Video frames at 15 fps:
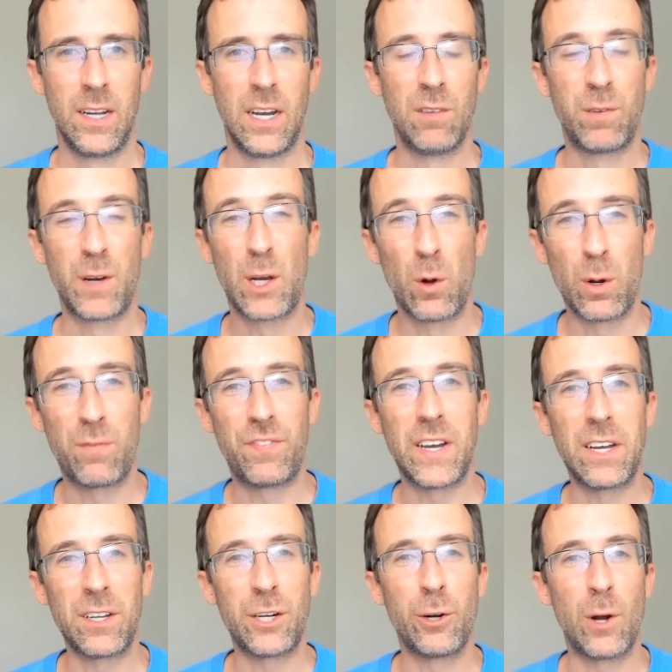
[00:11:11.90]
if we go to
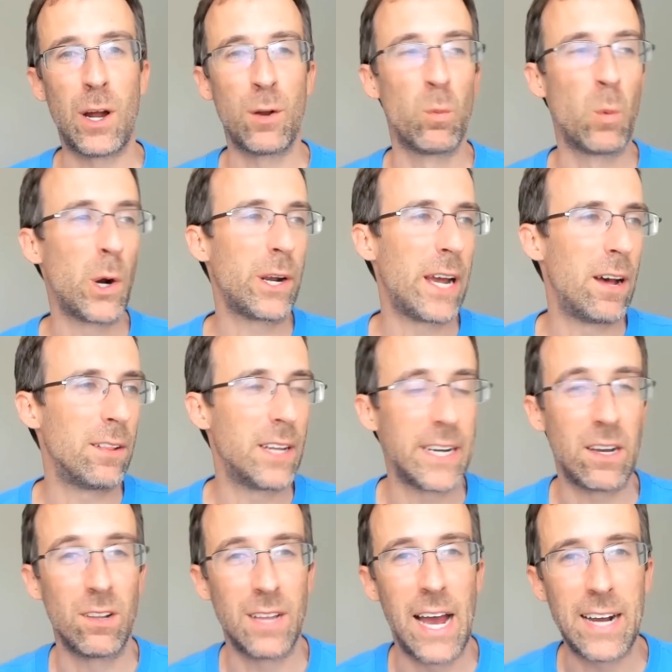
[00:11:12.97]
failure on a workout like
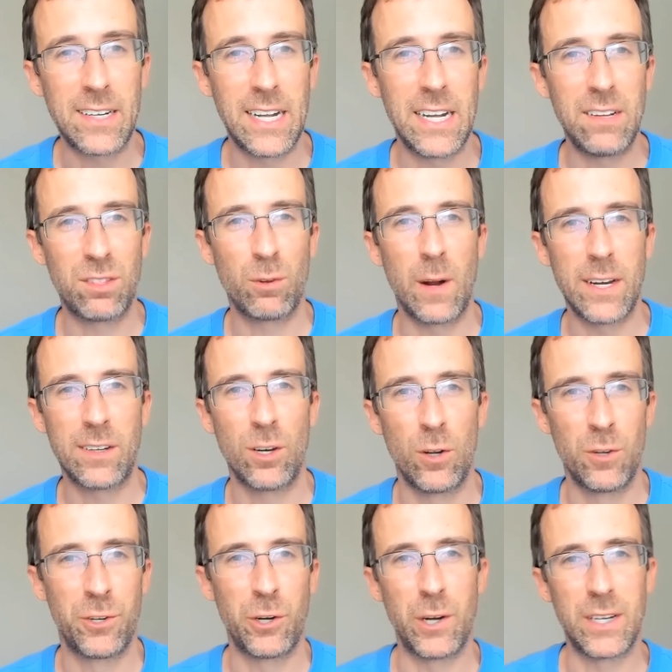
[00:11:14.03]
a lactate
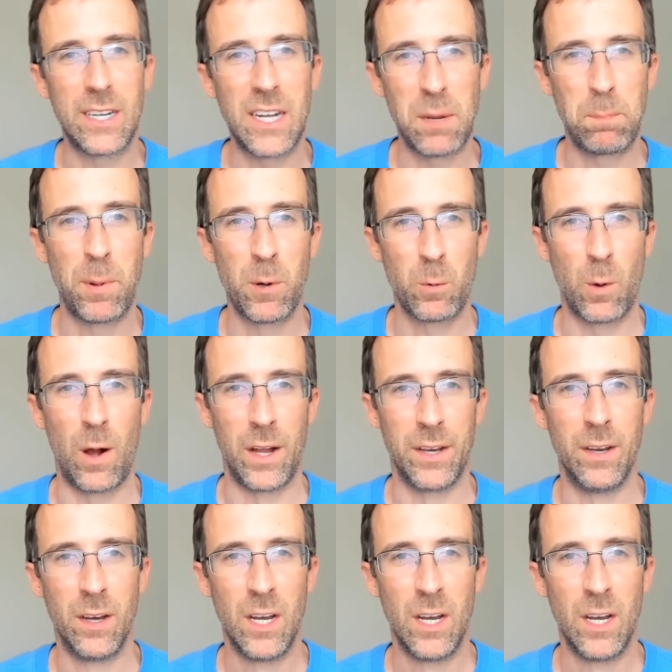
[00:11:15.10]
threshold or a tempo run,